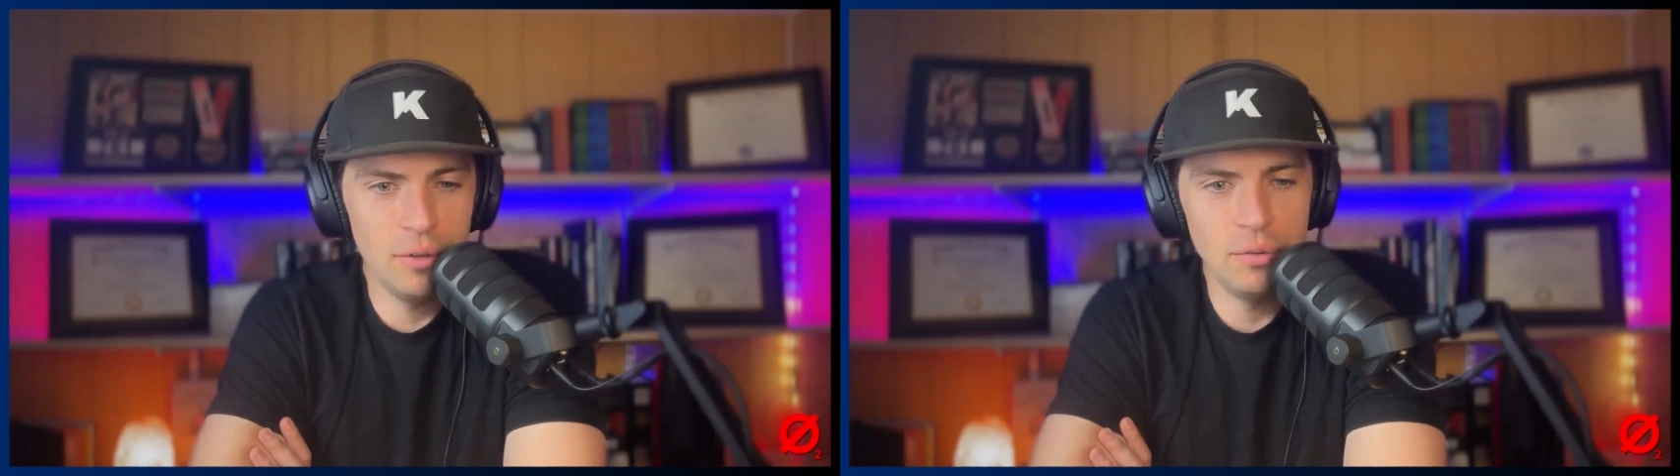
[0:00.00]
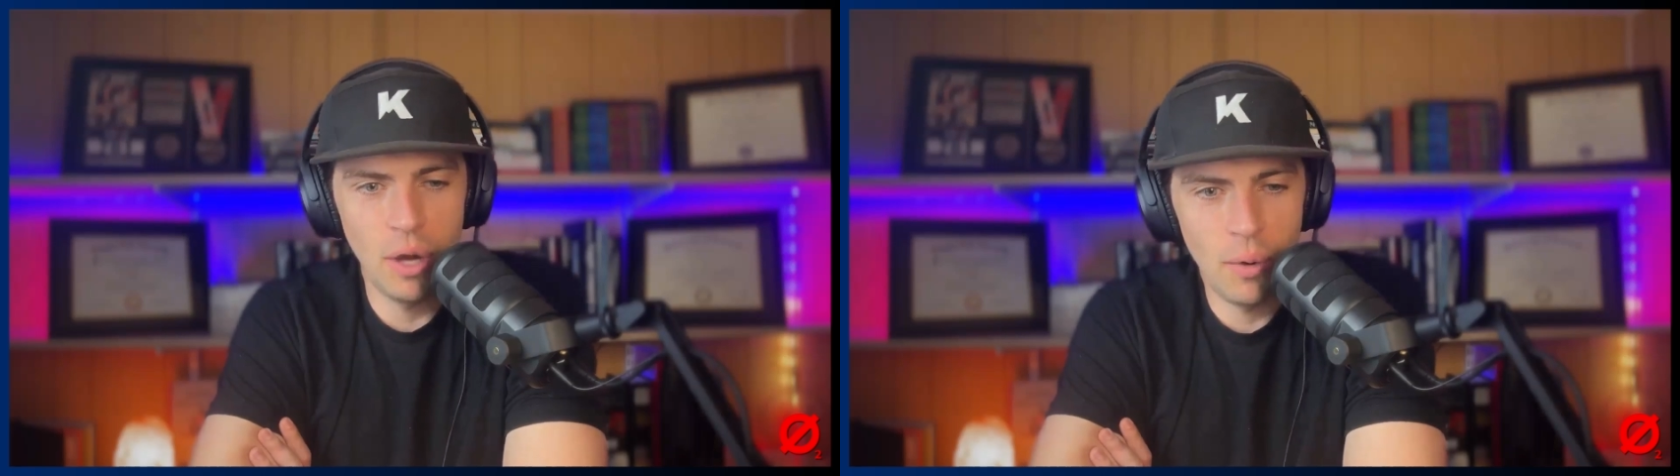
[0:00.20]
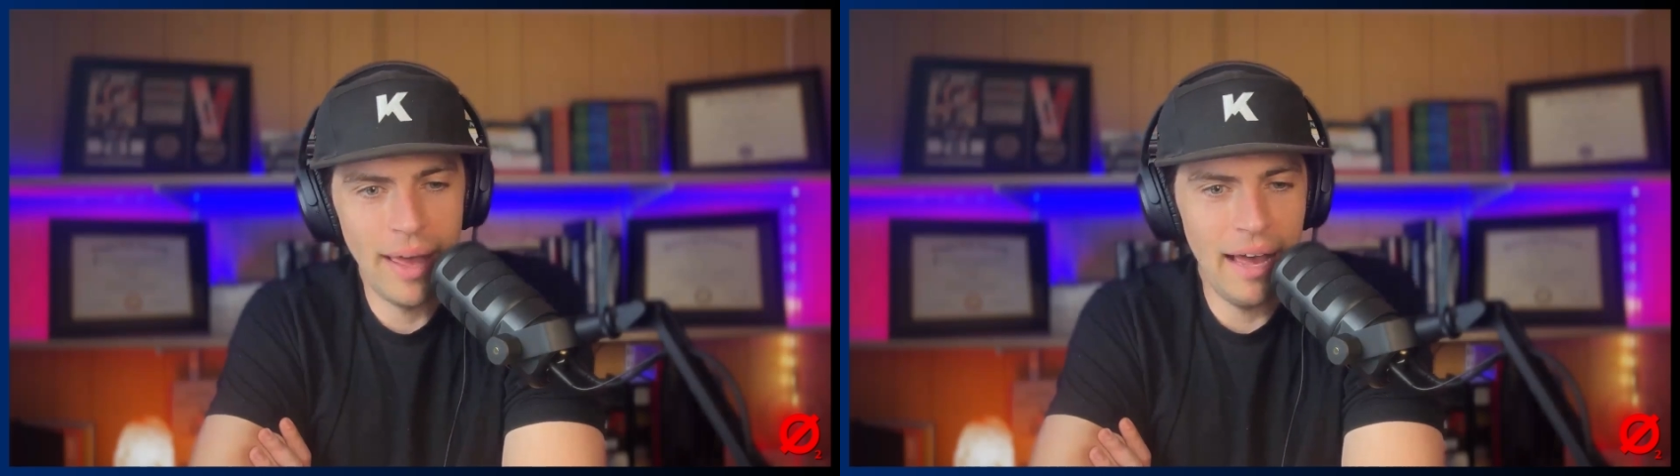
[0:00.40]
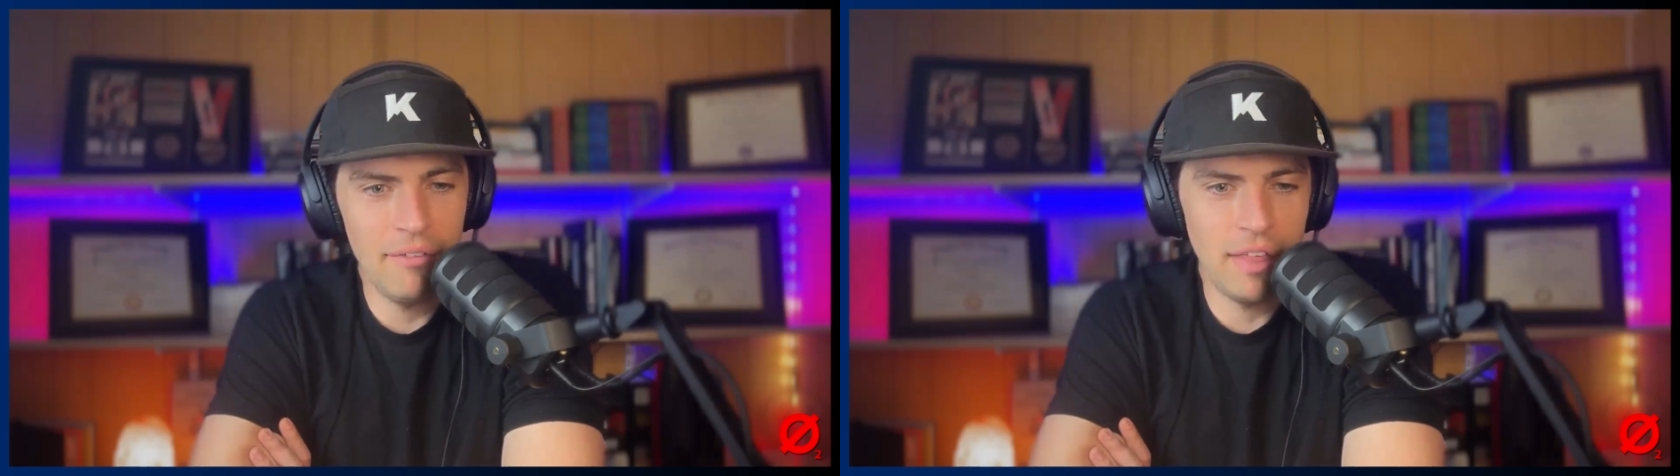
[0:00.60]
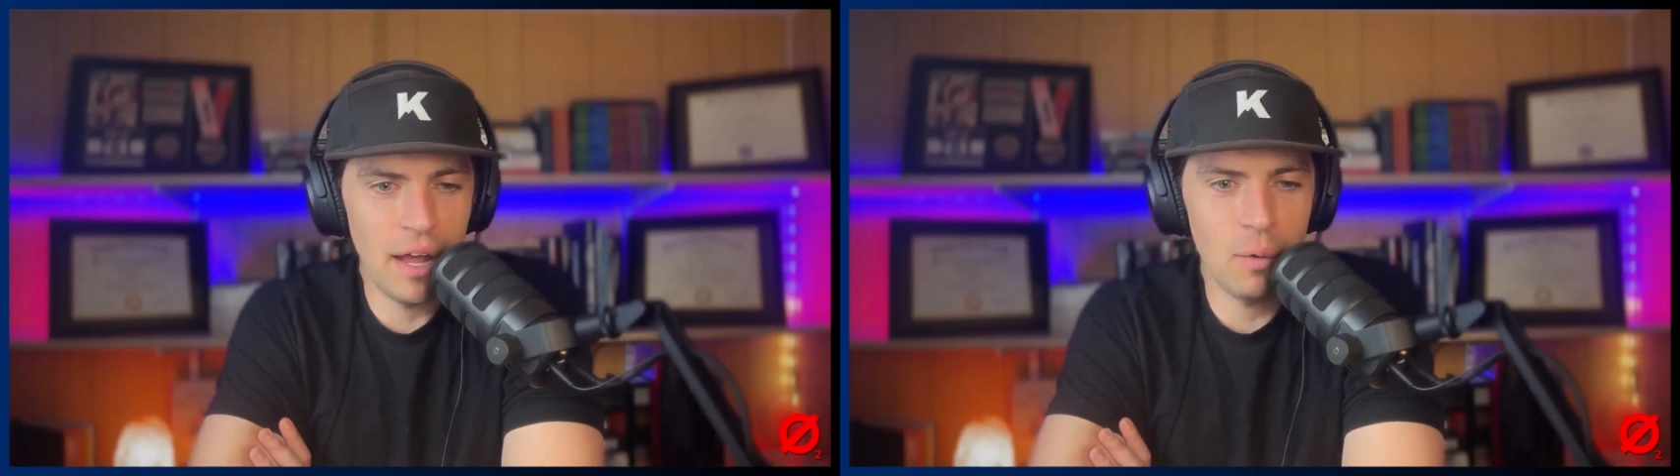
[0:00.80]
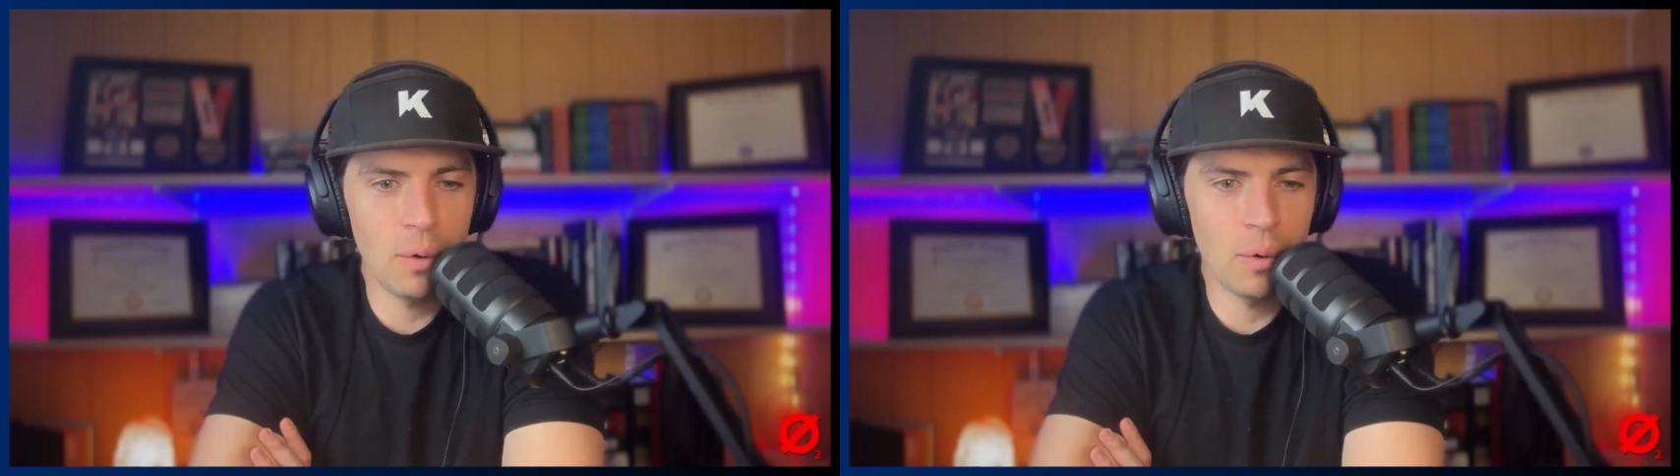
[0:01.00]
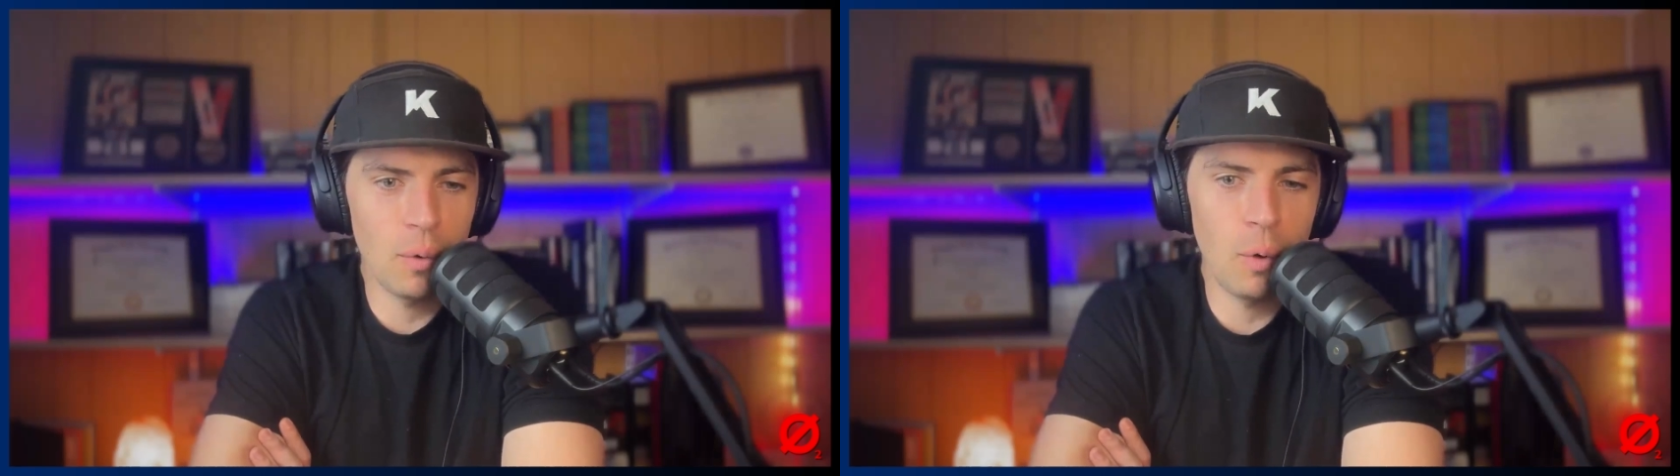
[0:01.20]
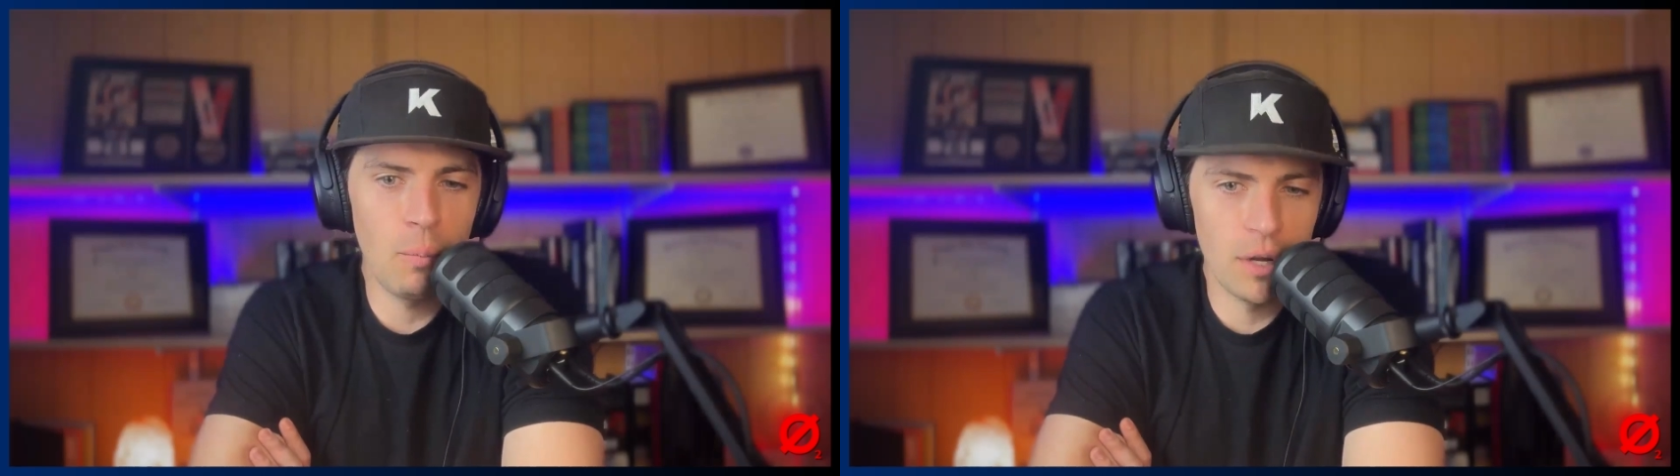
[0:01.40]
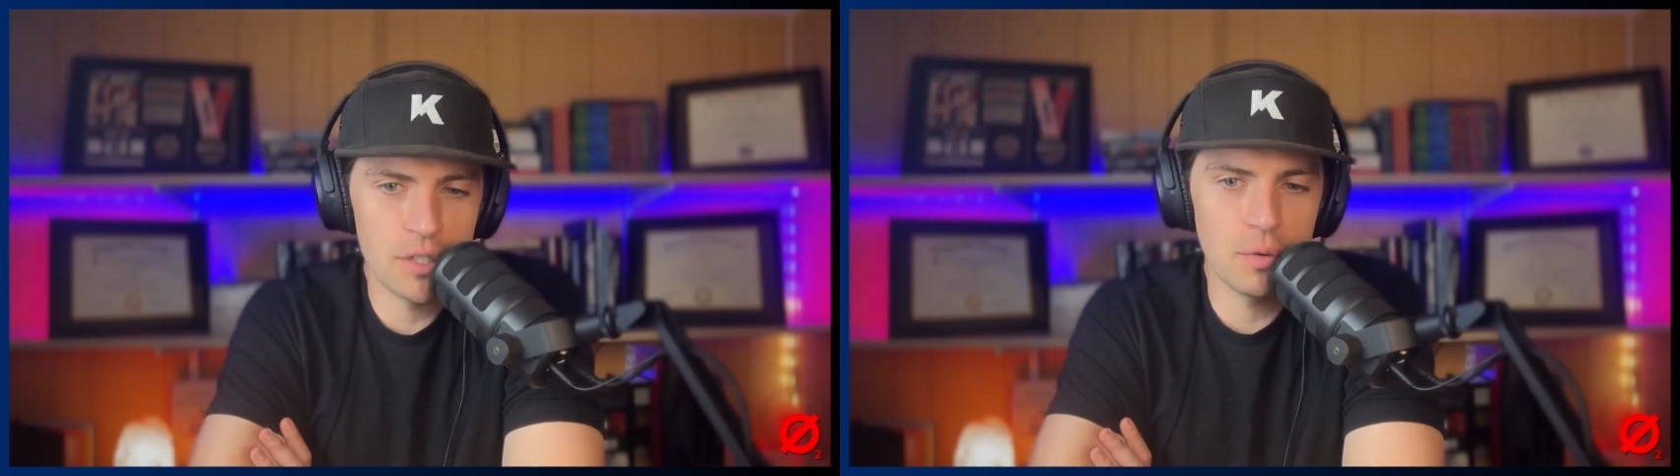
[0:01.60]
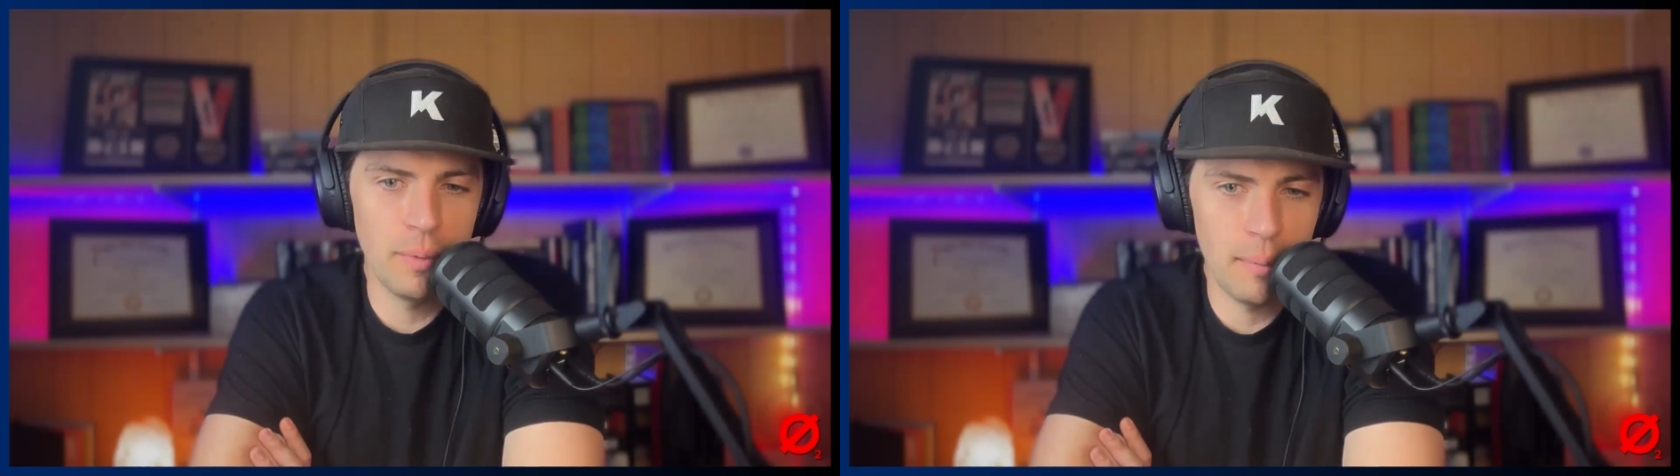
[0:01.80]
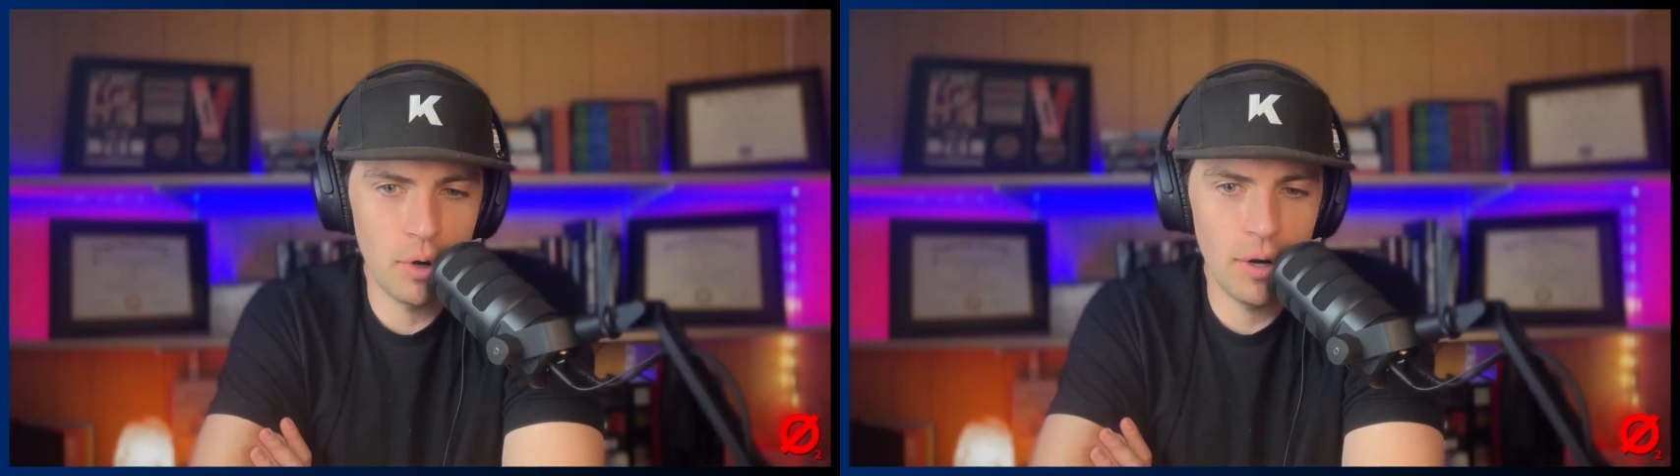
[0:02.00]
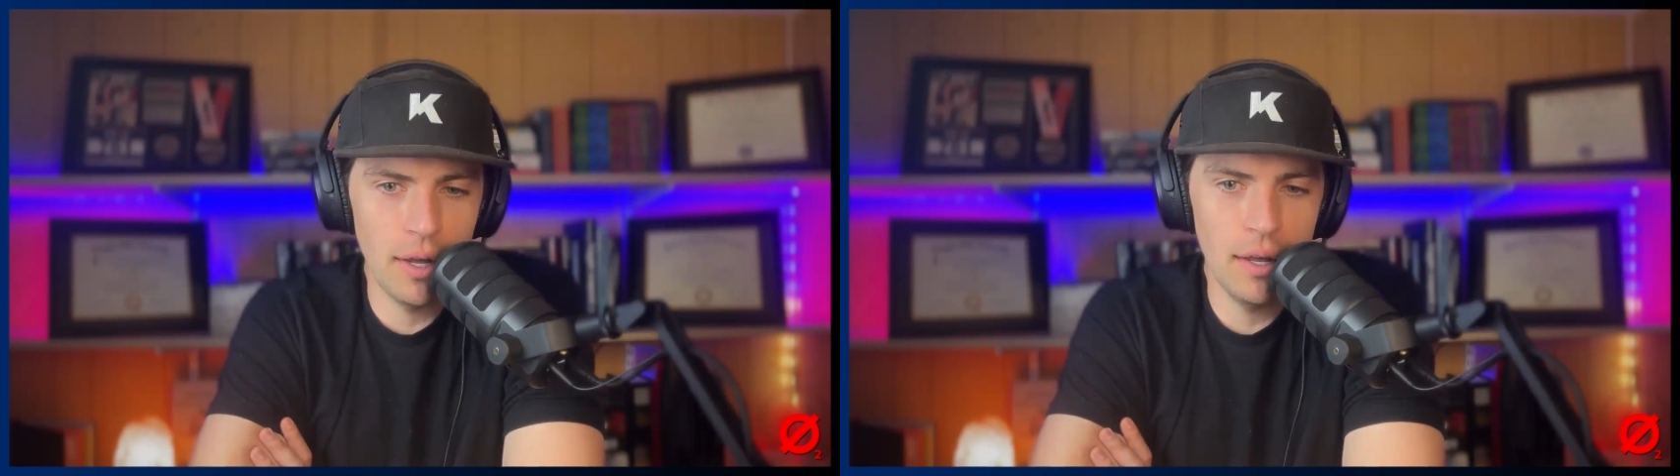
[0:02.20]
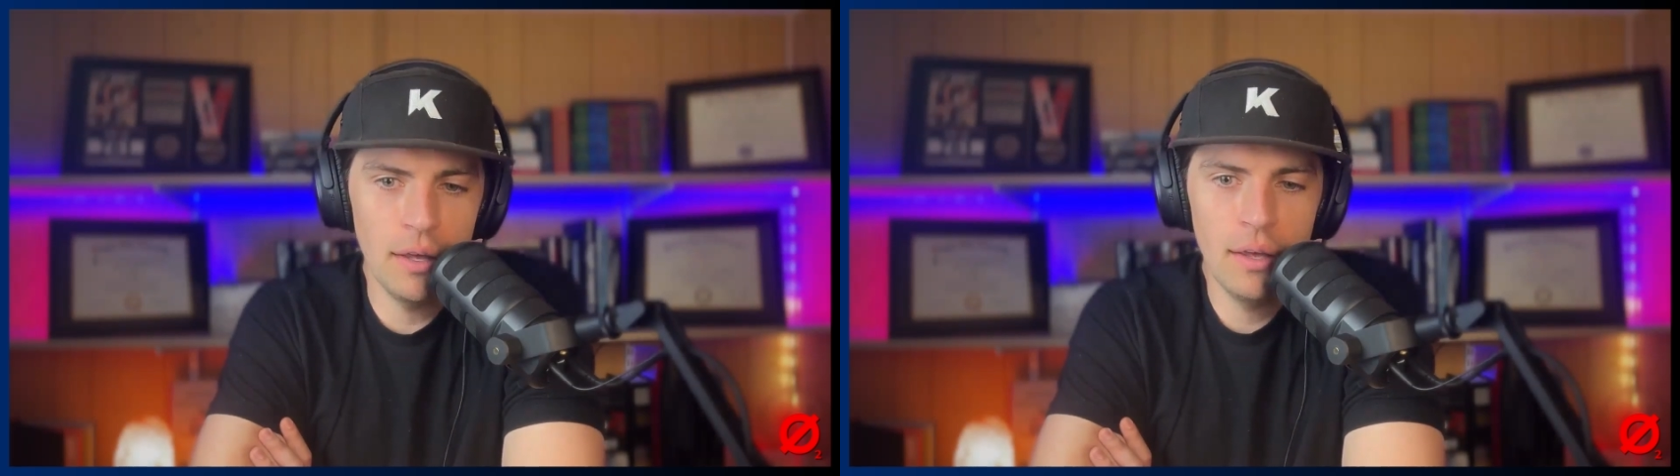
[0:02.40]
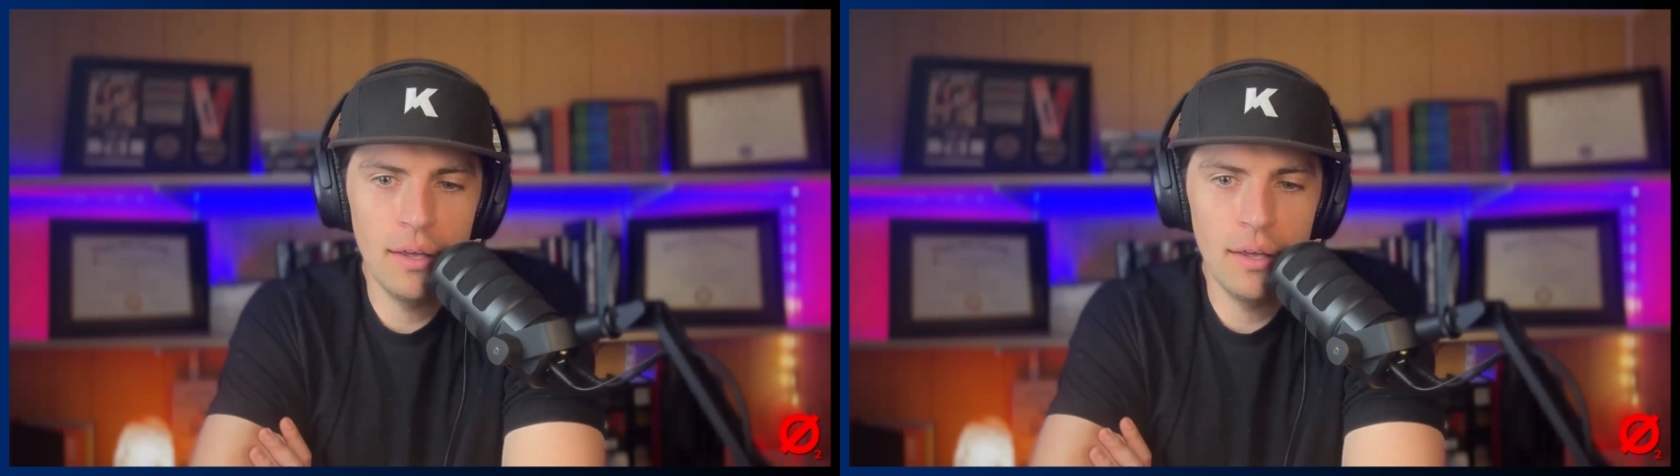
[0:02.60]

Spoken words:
don't have that quote unquote muscle memory